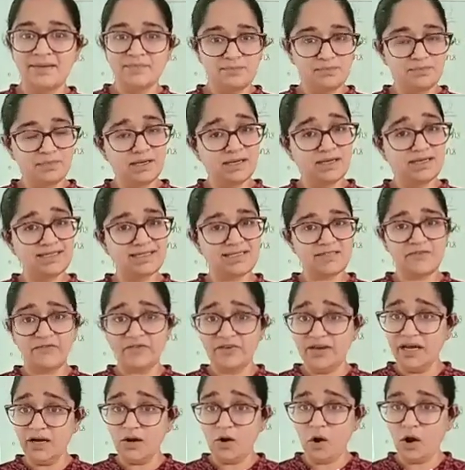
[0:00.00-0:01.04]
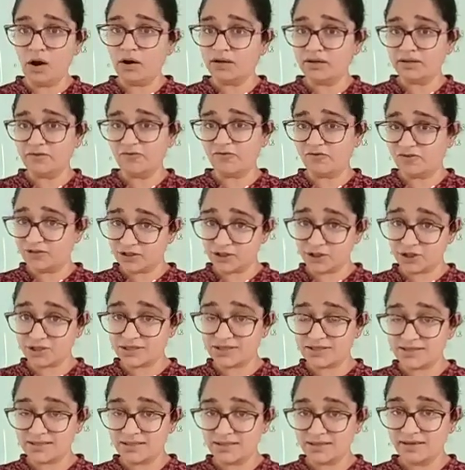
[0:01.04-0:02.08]
Birds feed on
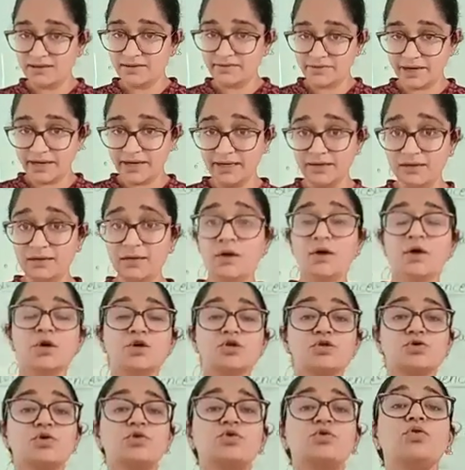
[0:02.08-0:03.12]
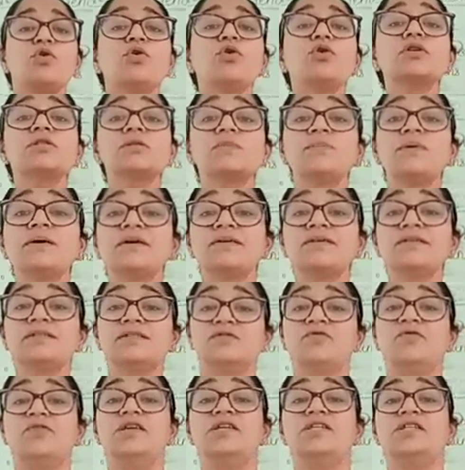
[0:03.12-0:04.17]
fishes, right? So those birds
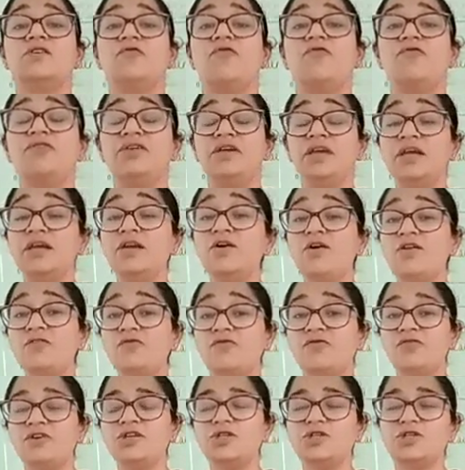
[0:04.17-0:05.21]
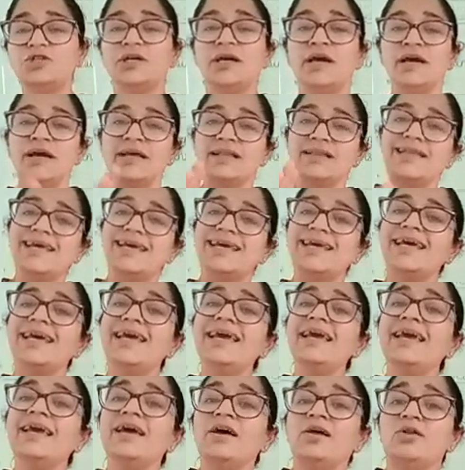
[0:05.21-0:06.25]
which feed on fish,
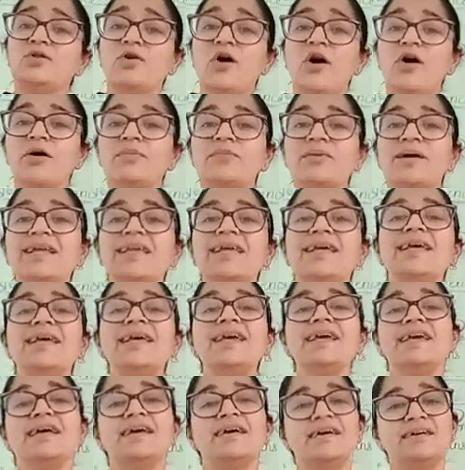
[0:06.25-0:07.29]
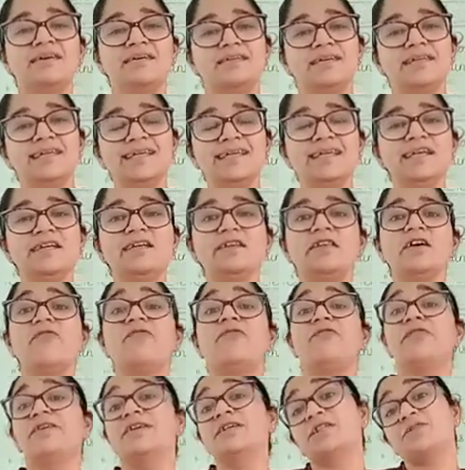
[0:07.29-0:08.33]
they normally eat the
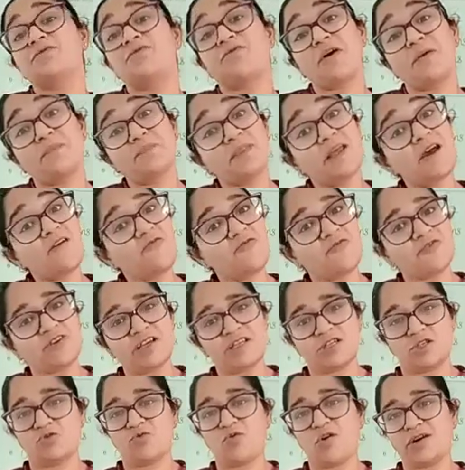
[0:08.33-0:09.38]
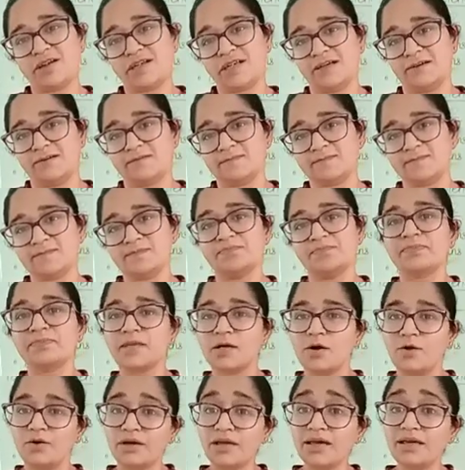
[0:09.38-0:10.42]
fish from the fresh water.
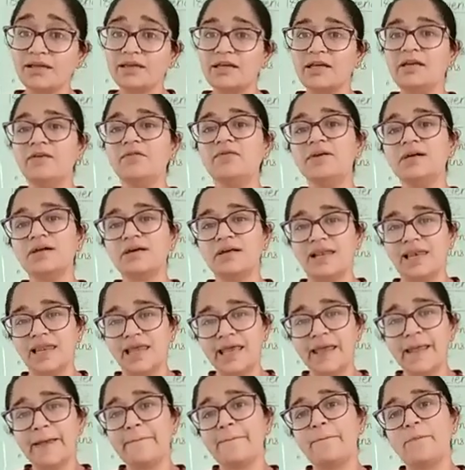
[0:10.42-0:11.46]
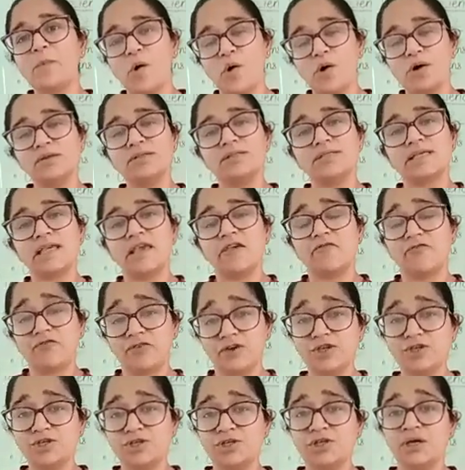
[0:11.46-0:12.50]
Okay, river, lake, ponds ke
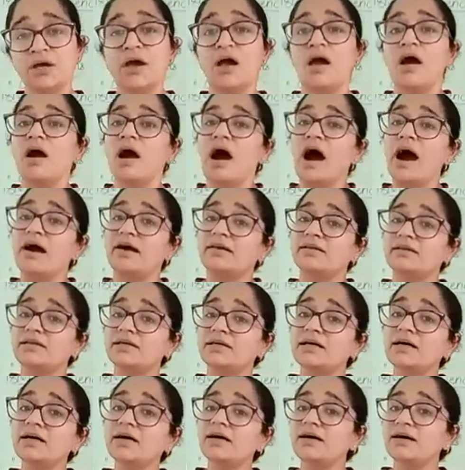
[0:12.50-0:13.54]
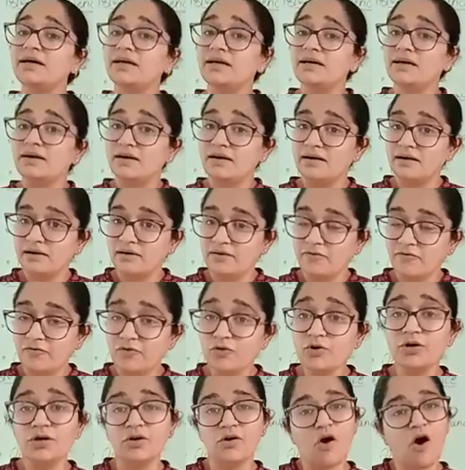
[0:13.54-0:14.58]
fish are the
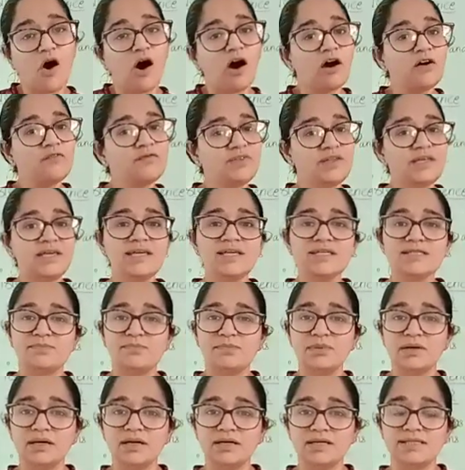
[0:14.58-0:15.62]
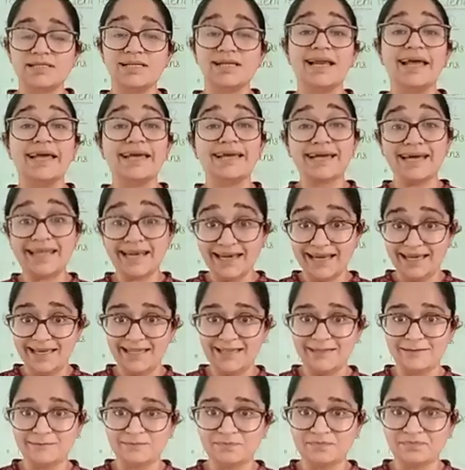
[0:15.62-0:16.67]
food of these birds like
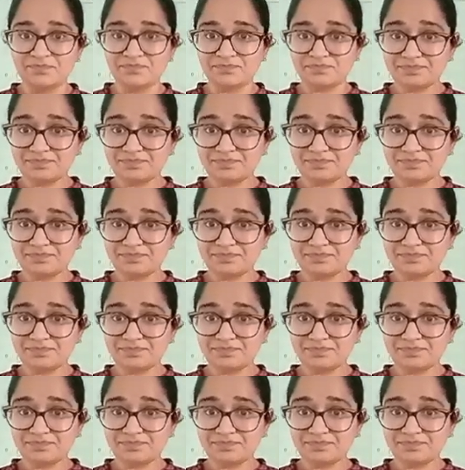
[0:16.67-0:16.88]
crane.